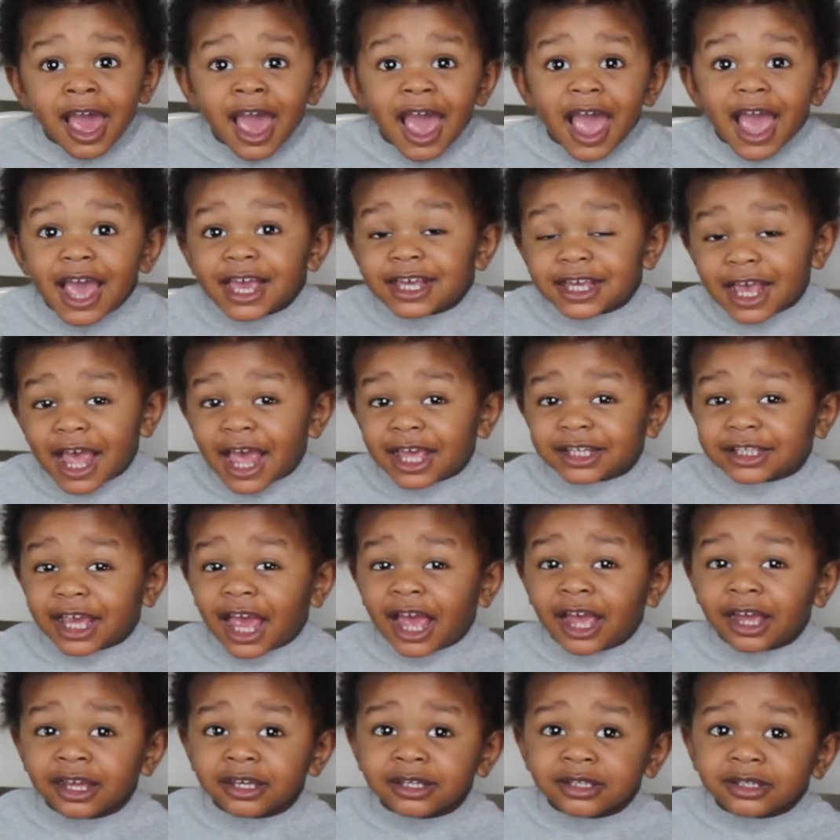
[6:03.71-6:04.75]
activities
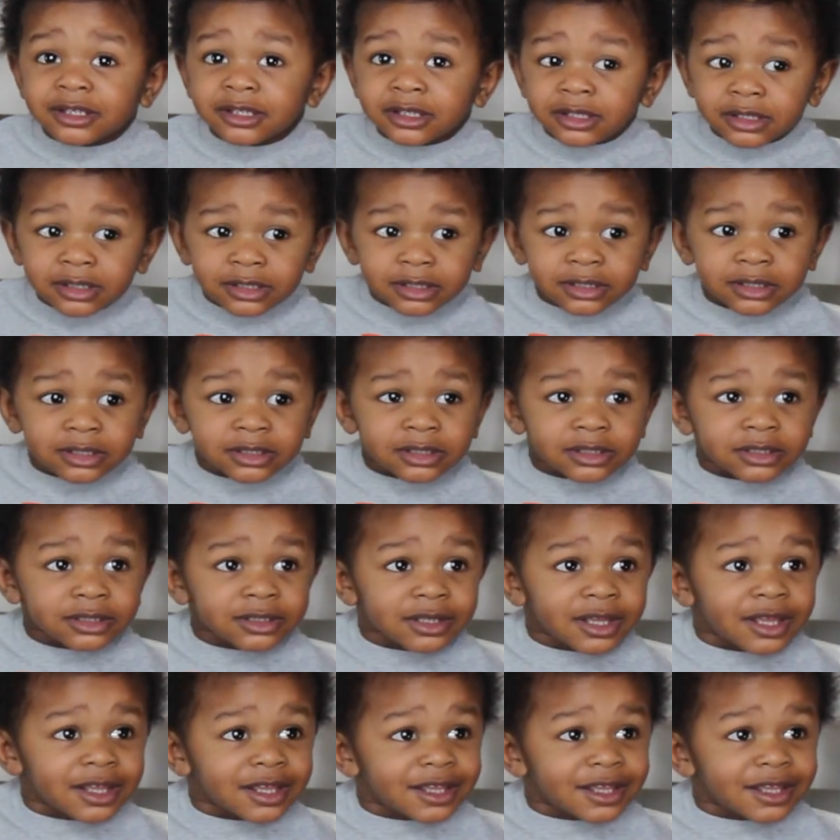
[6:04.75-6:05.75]
for him to do